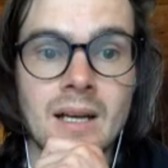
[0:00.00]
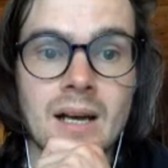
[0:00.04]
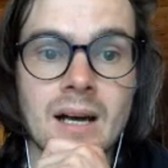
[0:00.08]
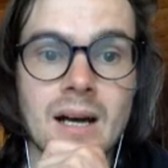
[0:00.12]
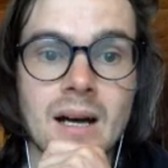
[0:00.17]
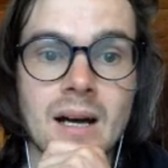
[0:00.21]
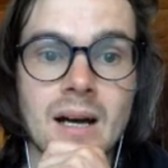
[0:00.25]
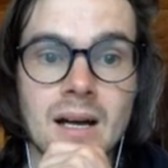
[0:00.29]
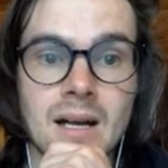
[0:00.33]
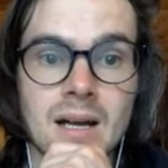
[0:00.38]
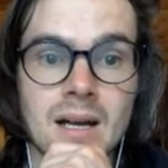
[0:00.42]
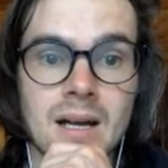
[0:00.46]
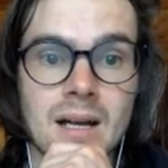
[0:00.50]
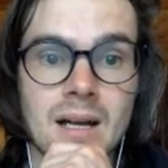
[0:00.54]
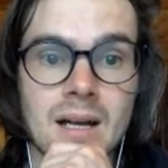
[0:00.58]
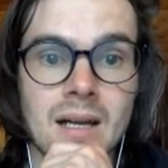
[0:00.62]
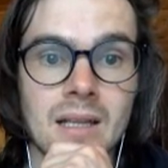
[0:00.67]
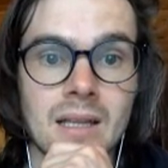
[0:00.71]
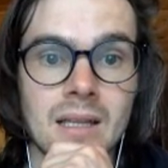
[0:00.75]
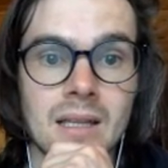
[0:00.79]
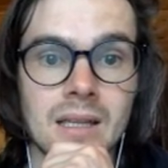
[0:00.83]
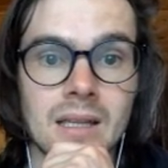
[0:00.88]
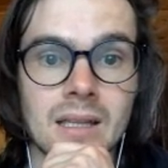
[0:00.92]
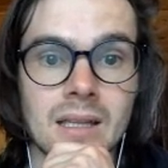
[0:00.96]

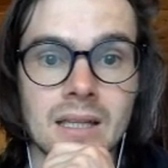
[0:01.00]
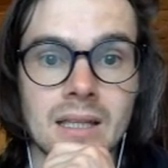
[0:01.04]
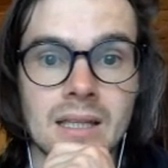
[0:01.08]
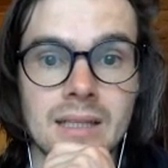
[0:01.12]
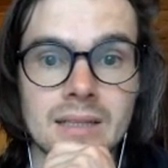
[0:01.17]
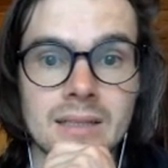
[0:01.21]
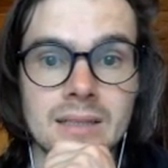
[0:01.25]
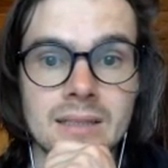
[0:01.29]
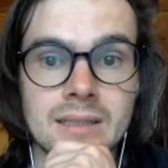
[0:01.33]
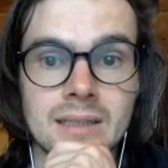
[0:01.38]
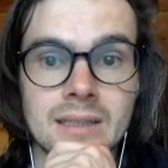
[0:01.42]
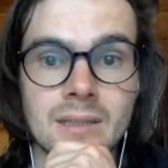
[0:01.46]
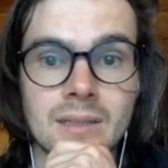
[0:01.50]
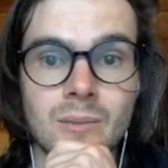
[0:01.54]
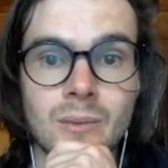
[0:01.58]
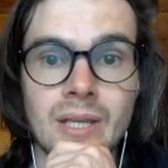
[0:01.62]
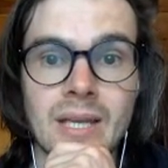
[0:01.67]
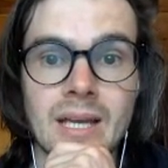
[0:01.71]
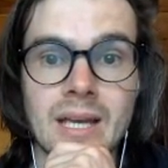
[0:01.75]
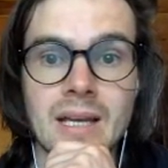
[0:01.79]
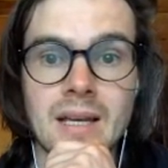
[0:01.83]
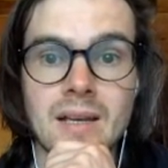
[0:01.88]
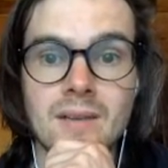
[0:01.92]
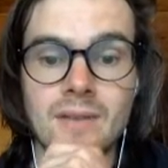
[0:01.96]
Uh, lastly, we
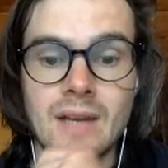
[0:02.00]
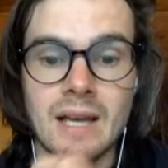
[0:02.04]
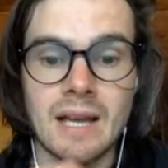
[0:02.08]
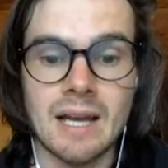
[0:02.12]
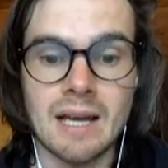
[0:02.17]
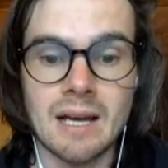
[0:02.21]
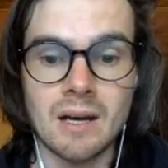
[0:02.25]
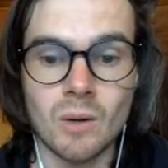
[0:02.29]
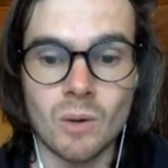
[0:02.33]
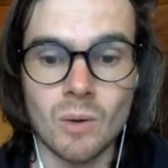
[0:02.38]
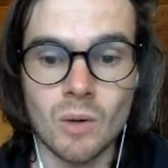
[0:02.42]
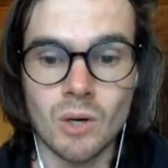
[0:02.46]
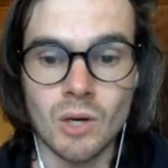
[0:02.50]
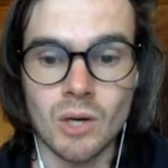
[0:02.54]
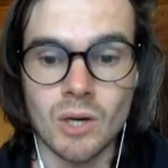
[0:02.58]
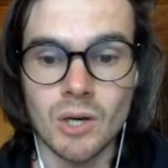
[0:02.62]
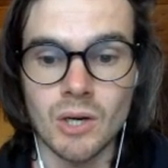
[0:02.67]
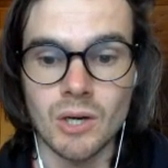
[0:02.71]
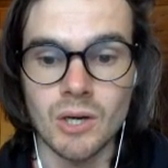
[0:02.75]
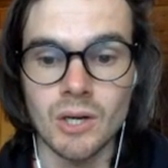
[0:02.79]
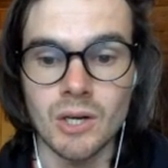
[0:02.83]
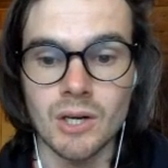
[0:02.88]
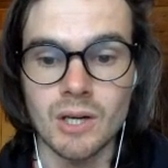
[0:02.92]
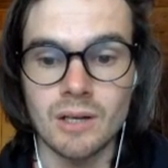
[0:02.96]
have
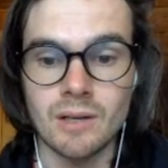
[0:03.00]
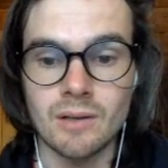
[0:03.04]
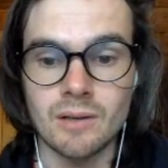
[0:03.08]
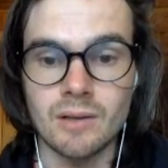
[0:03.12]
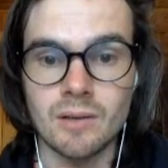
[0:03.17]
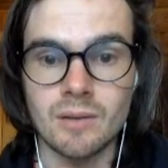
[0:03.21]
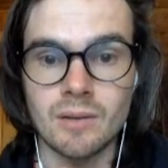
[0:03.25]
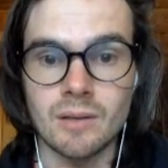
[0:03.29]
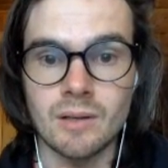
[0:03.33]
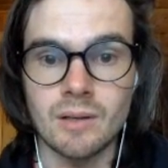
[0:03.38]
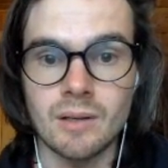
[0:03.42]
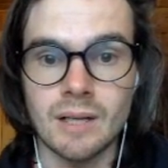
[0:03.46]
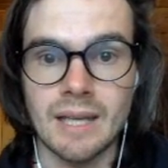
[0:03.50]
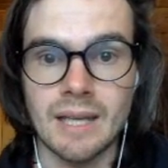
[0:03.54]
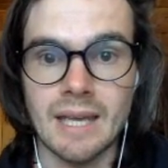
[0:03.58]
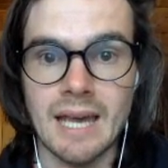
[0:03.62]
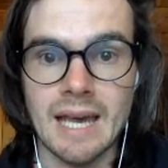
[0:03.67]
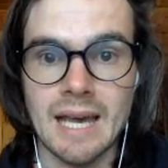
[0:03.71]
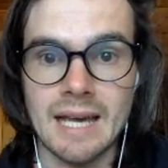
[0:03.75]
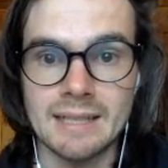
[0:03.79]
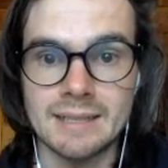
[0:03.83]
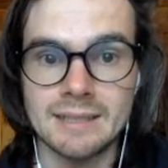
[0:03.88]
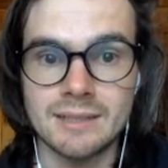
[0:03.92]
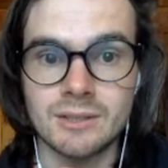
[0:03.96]
our
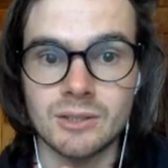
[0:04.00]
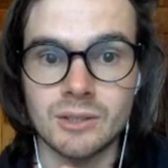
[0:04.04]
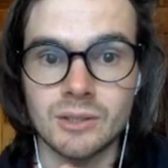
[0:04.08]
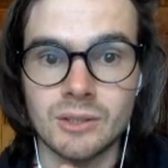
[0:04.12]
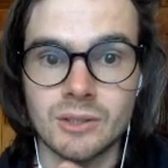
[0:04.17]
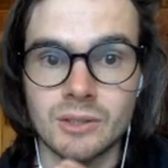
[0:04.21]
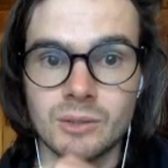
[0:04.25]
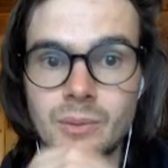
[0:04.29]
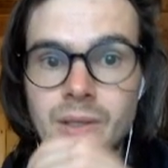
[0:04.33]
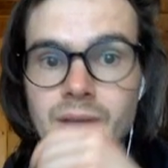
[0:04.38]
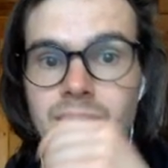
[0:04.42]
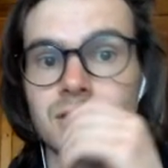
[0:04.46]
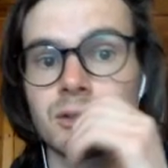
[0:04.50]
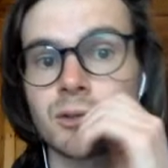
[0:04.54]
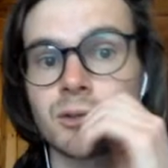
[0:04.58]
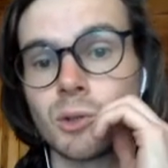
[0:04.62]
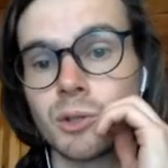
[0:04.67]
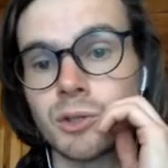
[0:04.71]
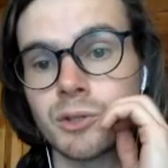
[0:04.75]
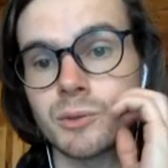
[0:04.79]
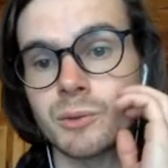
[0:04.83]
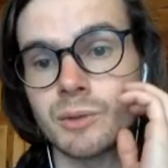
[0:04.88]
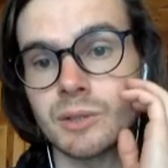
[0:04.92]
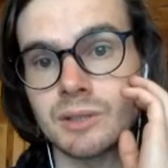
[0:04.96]
casters. We have
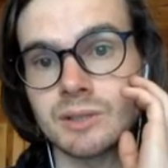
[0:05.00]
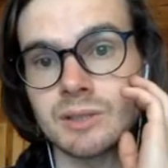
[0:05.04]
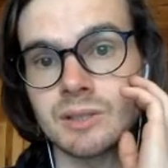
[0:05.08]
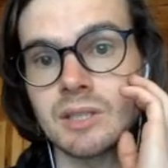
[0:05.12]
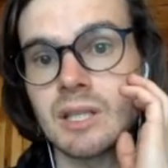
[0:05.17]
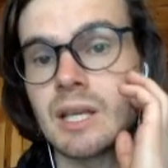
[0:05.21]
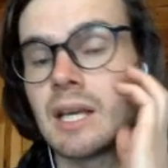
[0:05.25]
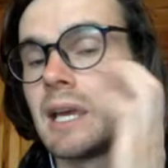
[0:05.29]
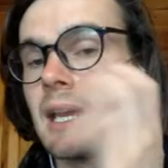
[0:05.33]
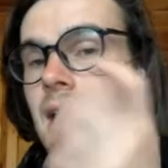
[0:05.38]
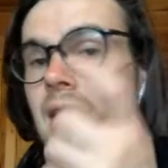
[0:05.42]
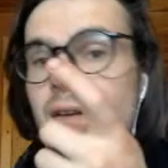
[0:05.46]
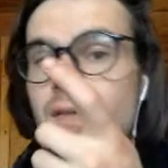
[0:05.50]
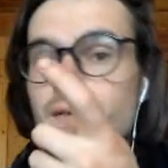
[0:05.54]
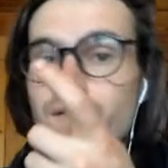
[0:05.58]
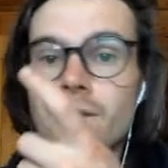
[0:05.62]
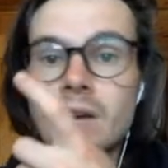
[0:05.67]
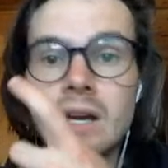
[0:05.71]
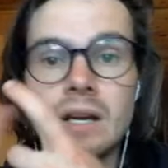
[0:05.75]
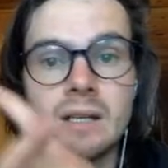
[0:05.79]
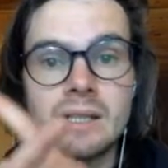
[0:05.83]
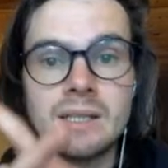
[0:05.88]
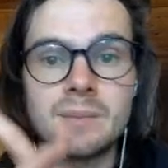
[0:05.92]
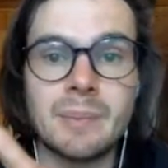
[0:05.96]
sorcerers.
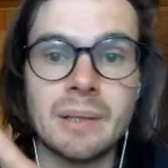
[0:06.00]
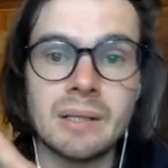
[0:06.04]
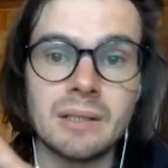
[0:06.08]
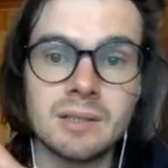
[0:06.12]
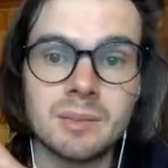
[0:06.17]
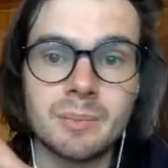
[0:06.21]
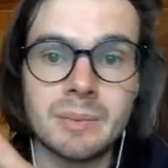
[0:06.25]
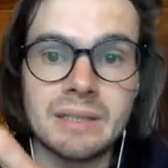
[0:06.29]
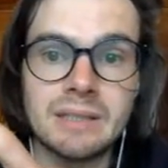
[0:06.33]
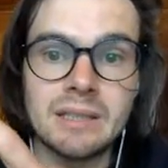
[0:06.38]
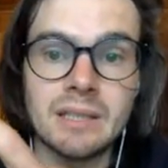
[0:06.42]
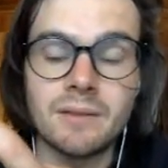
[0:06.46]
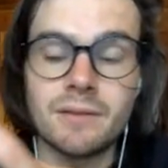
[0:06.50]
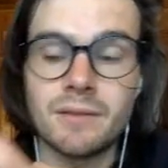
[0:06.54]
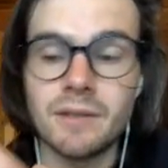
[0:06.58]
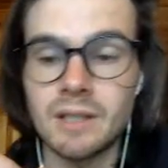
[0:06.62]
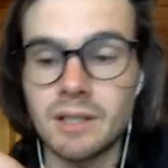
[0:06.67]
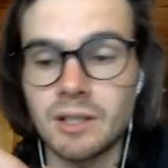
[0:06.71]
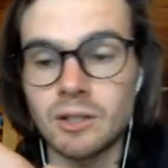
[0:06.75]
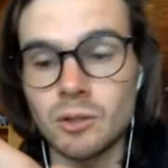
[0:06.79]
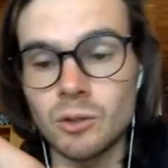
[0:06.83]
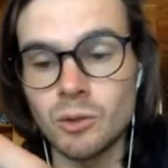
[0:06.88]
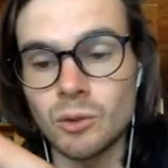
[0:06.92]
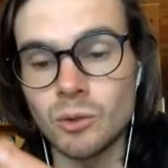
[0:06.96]
Very spell
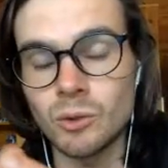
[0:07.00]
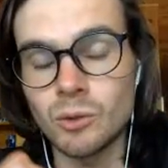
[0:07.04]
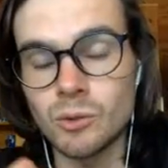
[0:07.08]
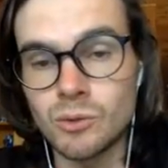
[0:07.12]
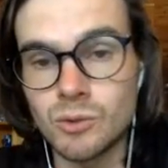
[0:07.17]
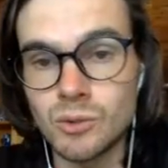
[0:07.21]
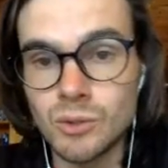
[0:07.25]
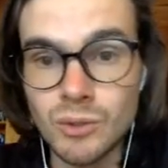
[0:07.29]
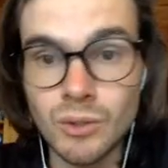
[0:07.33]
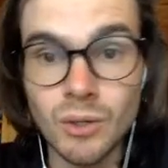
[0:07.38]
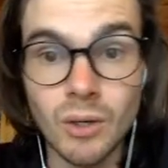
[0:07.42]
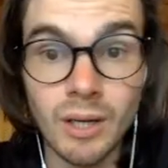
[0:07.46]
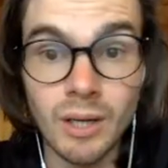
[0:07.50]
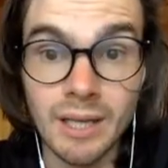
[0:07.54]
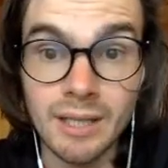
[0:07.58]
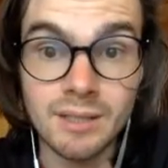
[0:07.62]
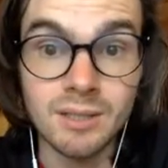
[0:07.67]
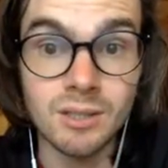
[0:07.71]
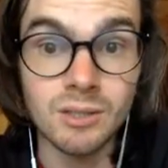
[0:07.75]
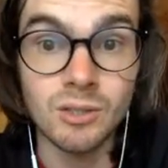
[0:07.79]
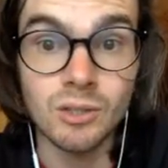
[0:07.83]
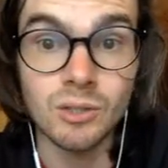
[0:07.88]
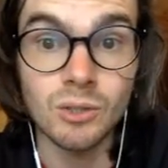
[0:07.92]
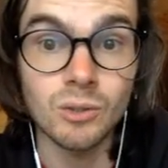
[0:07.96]
specific. You do not get
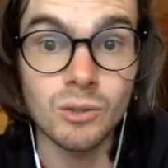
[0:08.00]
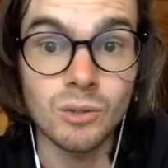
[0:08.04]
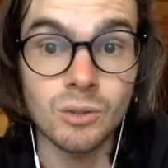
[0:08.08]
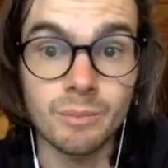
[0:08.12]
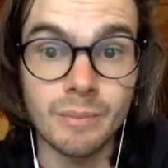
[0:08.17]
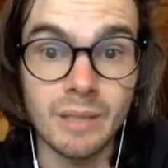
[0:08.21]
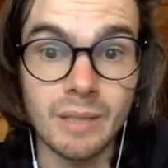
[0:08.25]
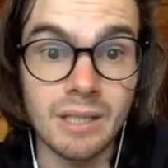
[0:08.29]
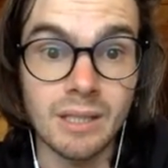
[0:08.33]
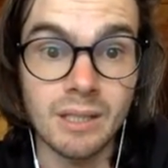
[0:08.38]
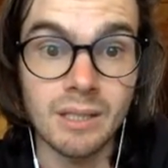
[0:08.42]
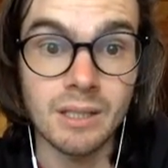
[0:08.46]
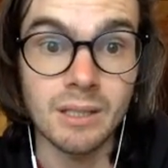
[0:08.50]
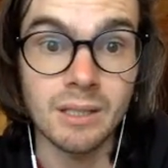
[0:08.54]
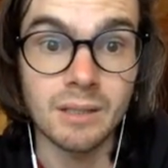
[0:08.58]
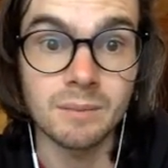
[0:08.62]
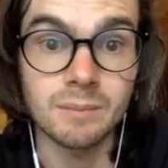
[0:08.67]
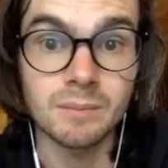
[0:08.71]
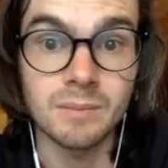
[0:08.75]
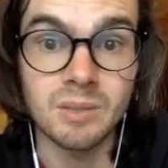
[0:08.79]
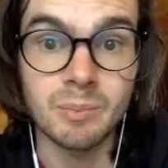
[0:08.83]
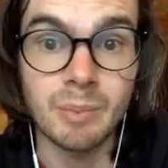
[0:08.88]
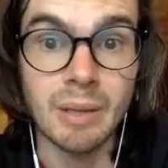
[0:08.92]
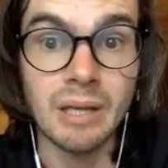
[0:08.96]
to choose
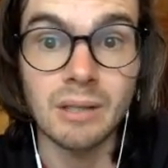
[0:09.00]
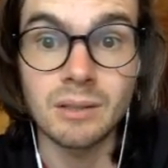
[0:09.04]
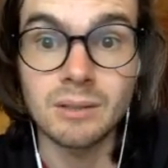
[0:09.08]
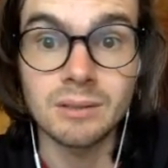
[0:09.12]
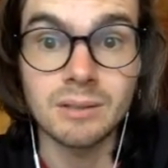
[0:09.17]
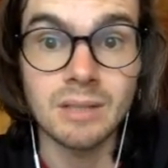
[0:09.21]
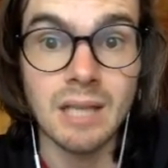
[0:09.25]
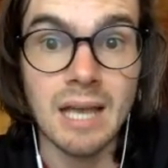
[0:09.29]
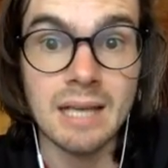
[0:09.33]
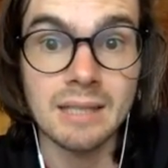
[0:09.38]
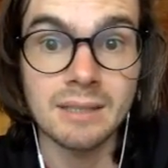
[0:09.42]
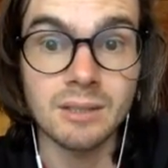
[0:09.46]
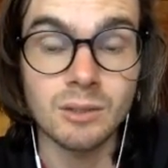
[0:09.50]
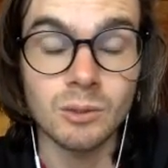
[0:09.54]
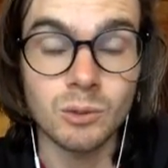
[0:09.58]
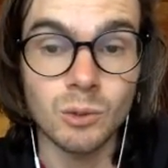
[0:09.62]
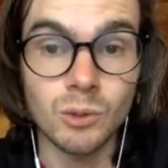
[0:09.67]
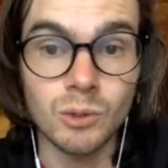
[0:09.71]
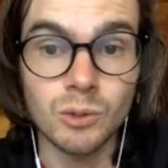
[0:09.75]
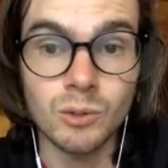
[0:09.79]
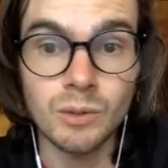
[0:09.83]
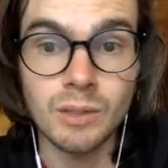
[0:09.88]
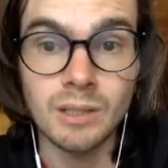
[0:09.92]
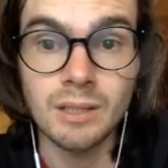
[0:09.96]
many spells as a
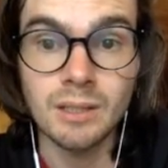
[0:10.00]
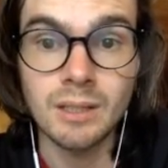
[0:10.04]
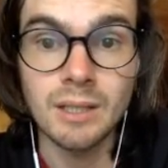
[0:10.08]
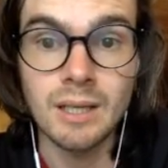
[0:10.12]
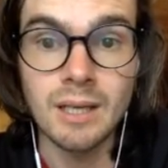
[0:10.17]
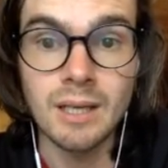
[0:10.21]
sorcerer.